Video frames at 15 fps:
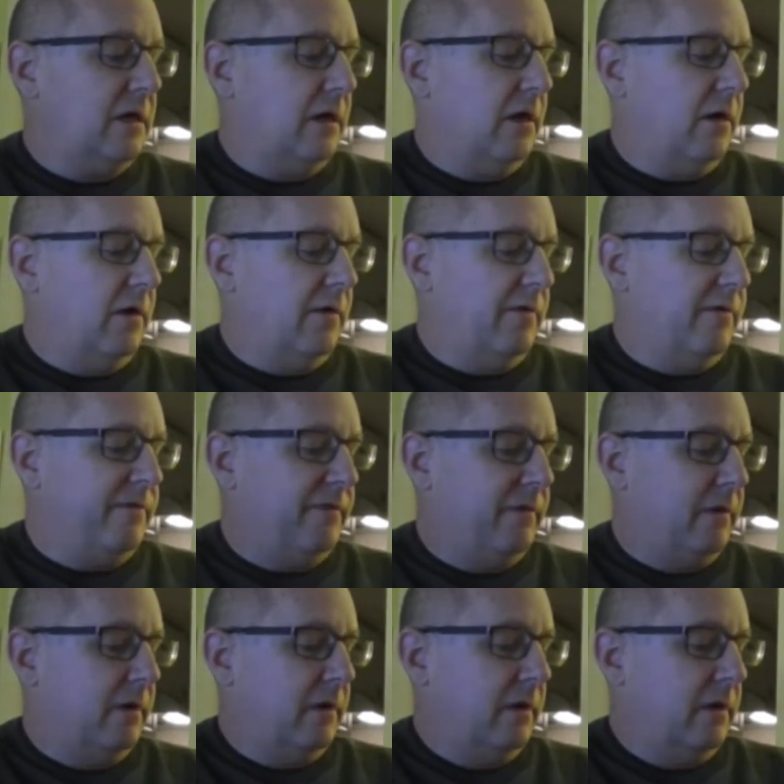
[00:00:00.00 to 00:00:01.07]
of
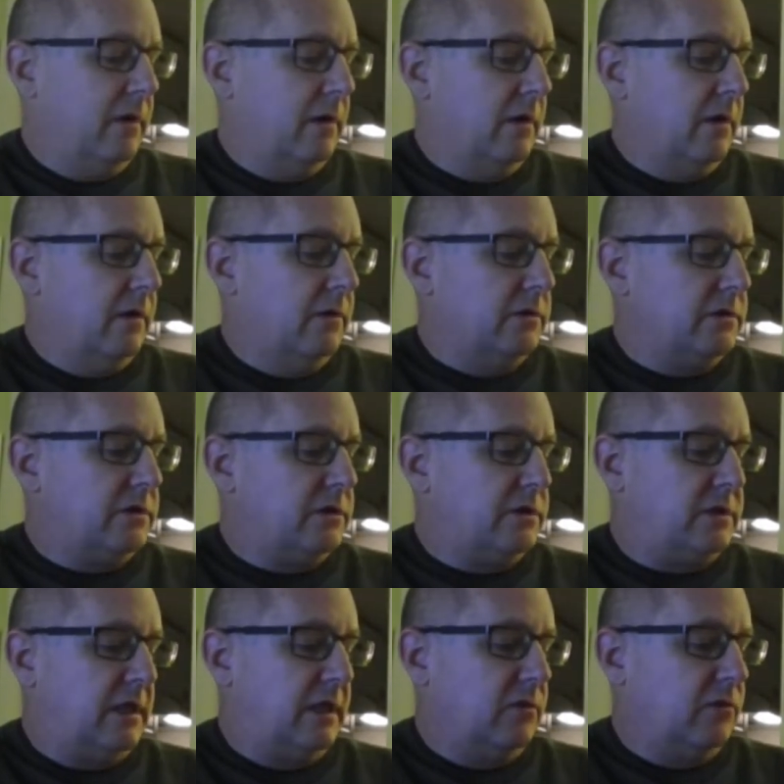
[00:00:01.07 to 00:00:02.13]

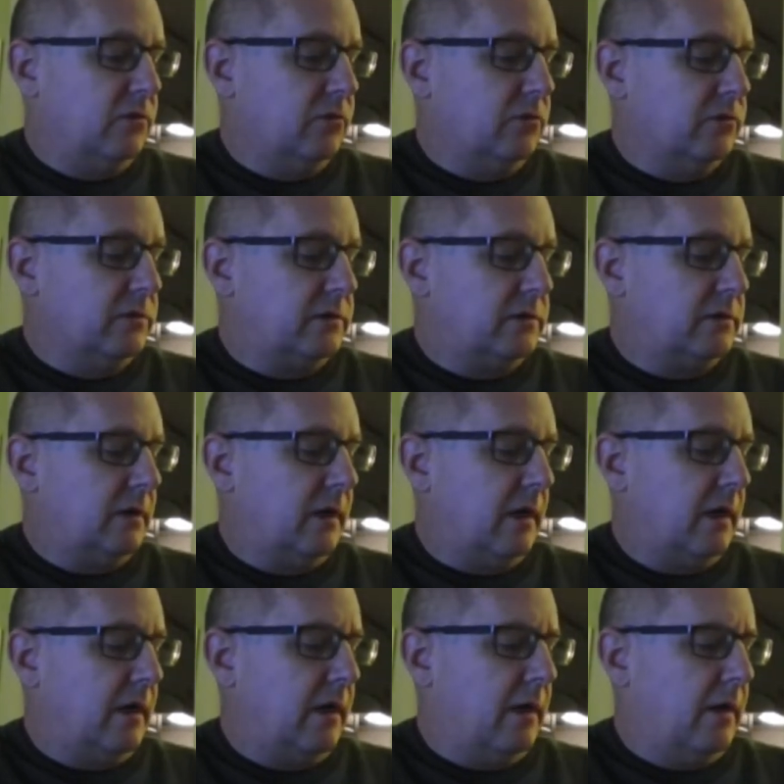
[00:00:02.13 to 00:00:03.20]
singles,
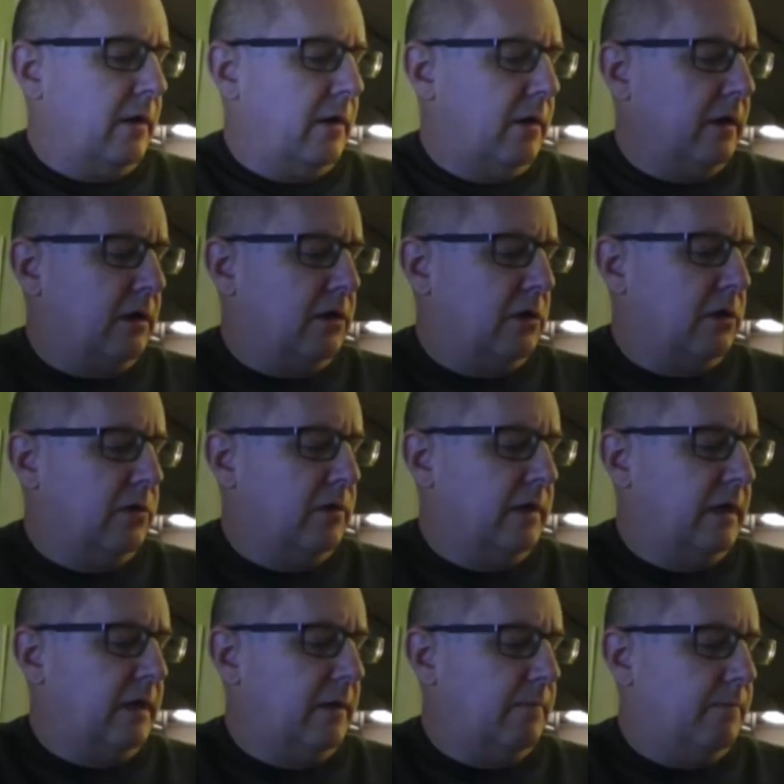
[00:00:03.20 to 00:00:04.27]

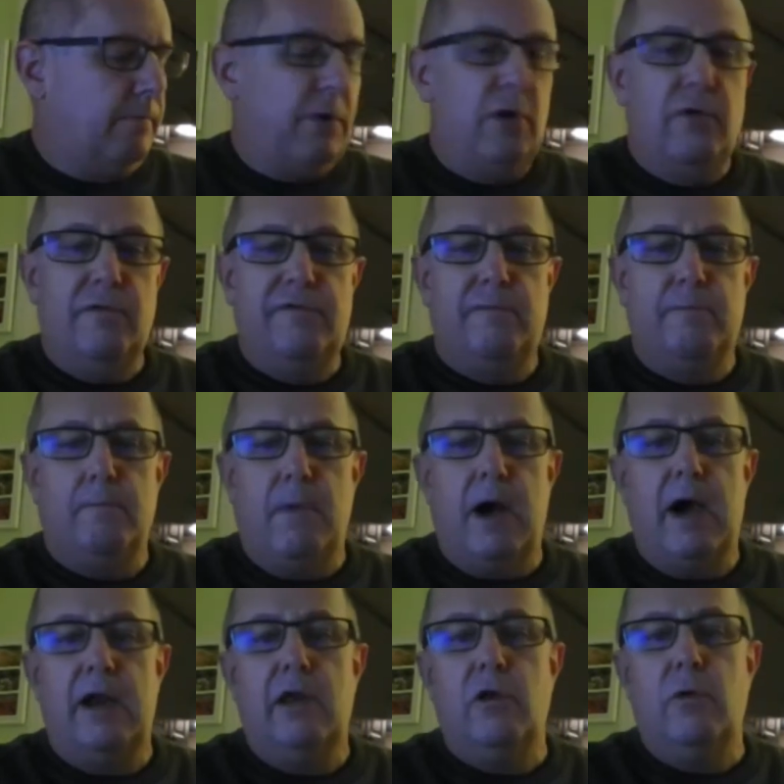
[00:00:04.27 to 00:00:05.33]
including both
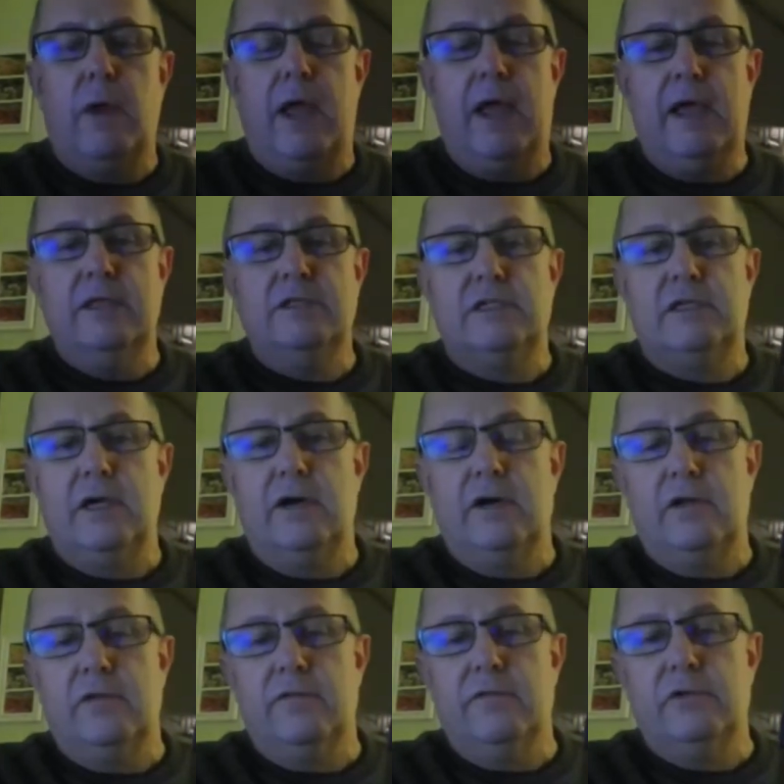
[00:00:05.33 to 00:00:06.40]
mono and
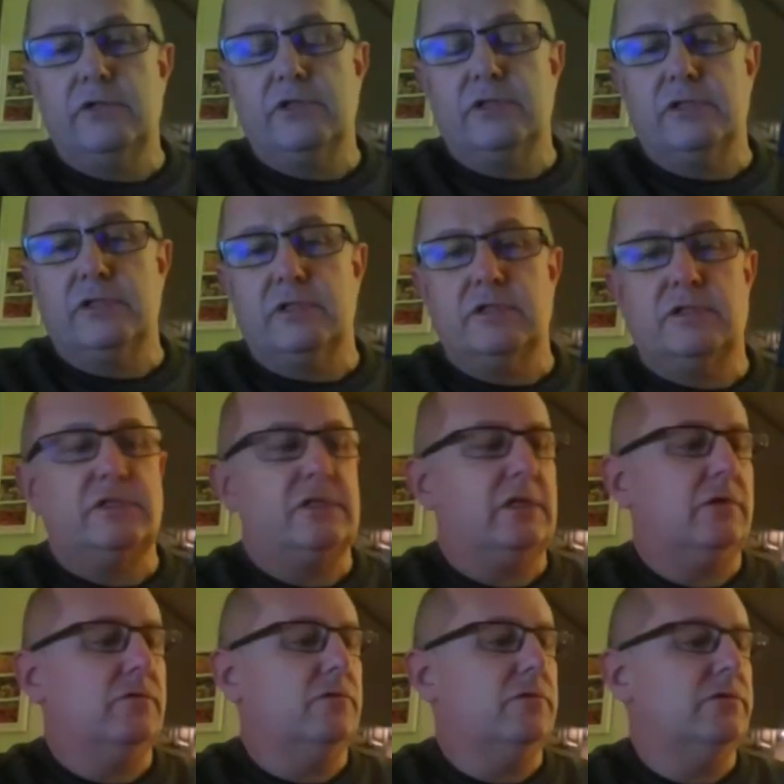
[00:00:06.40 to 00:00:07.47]
stereo versions of the
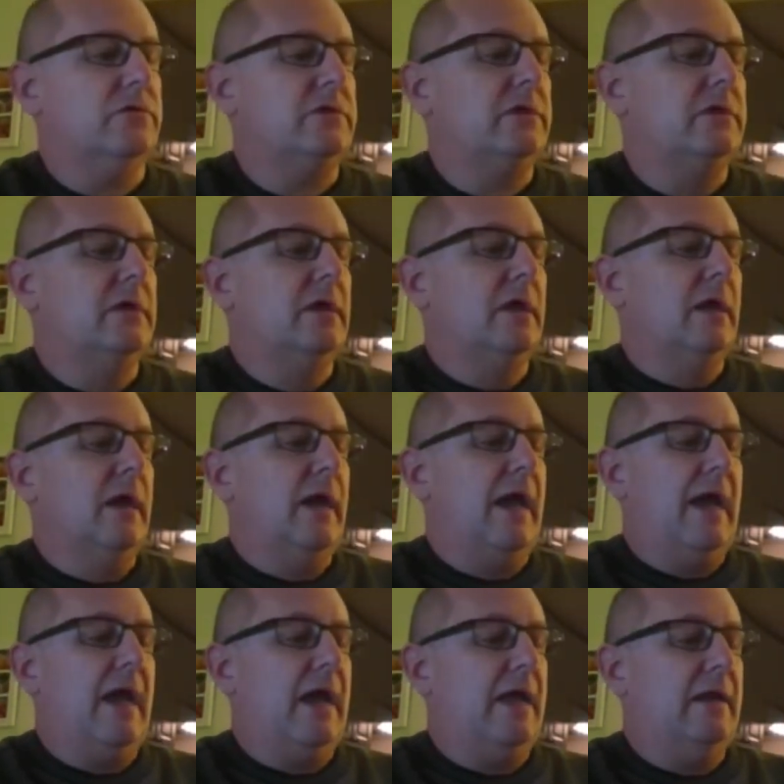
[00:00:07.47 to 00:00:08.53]
singles,
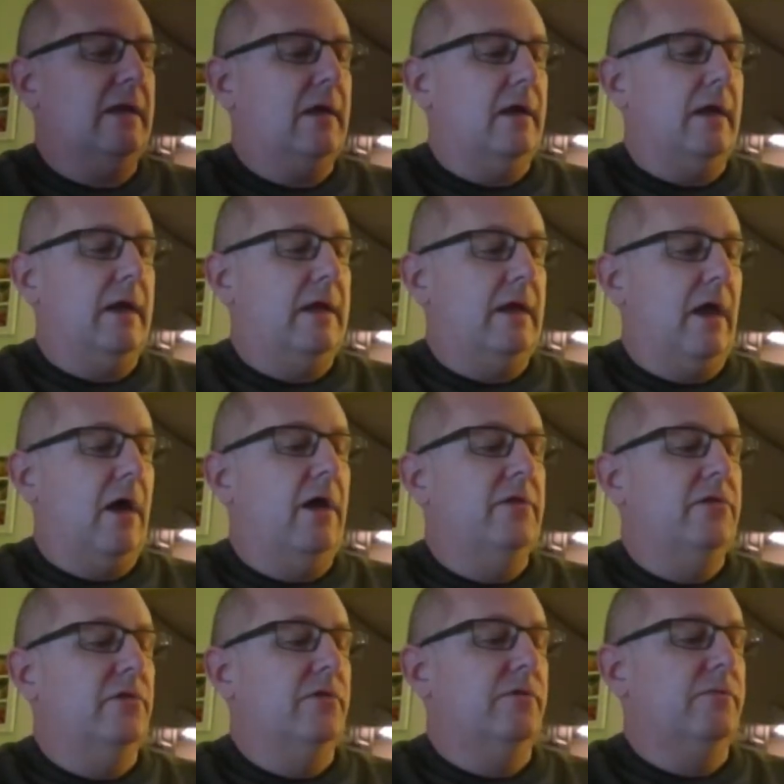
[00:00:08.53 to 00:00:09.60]
and
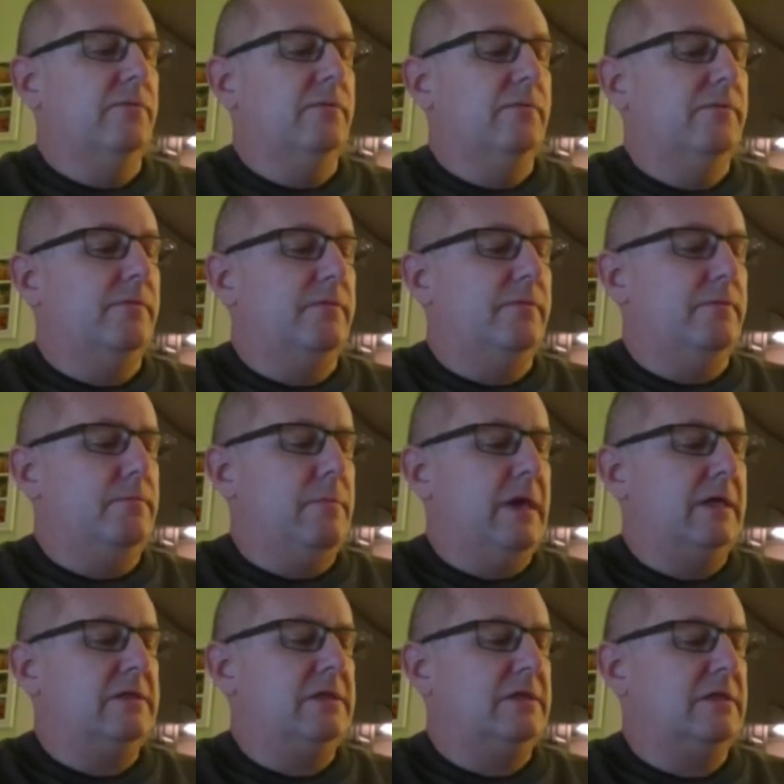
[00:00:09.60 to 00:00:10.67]
other
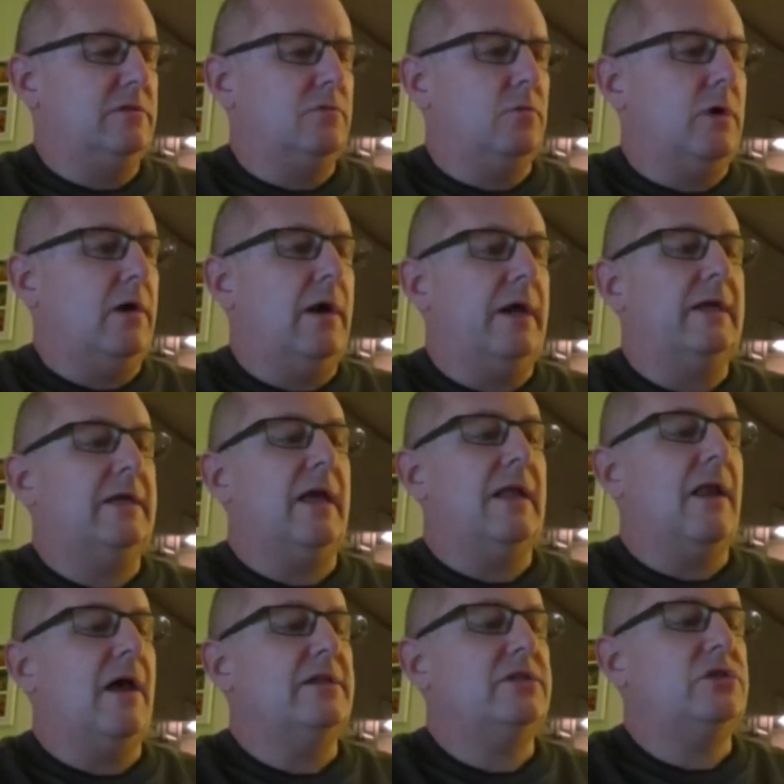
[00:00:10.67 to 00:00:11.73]
mixes as well. I
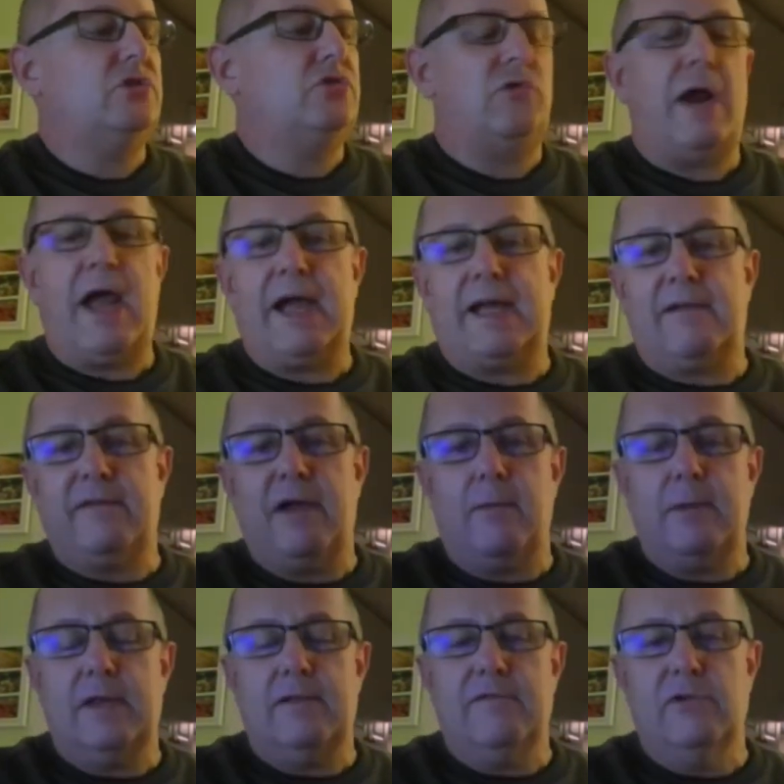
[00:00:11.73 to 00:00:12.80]
lost track of how
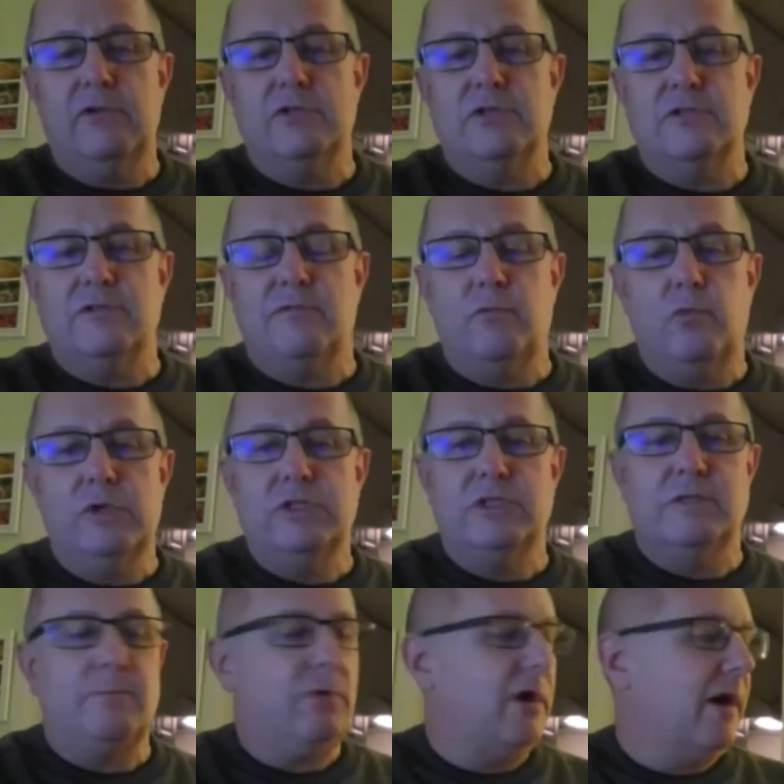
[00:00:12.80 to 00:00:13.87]
many versions of
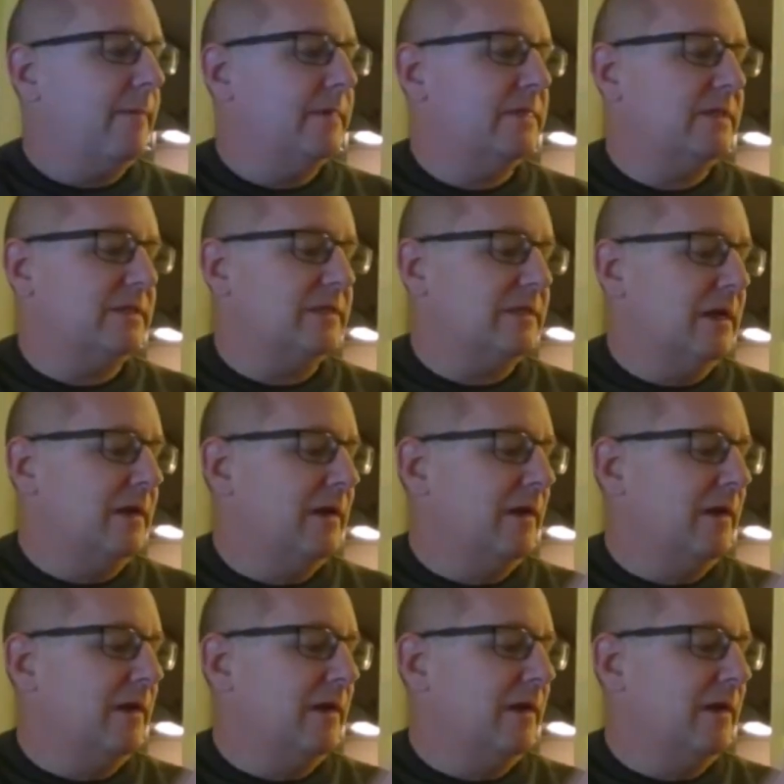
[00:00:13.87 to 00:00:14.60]
Witch's Promise is